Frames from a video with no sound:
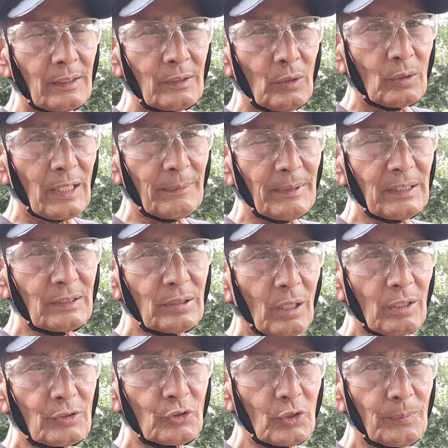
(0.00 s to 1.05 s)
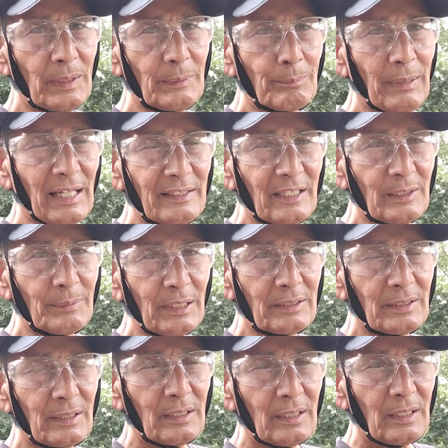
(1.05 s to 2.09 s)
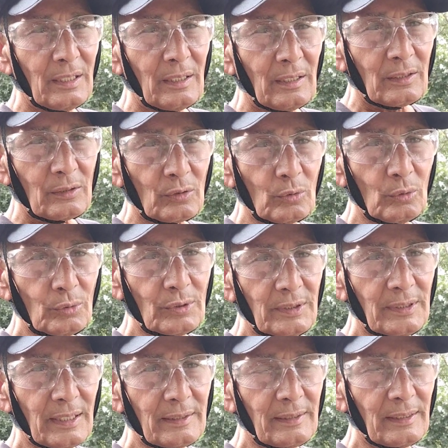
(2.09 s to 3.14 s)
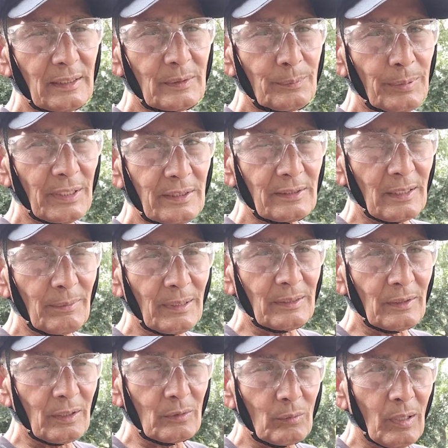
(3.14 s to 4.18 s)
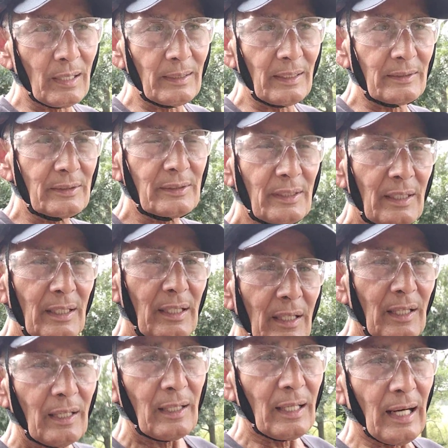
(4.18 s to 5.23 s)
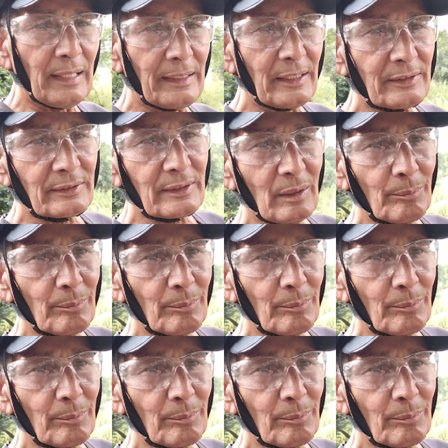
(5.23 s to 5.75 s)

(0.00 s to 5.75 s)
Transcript: Your every thought should be blended with truth, justice, peace, love, and non-violence kindness,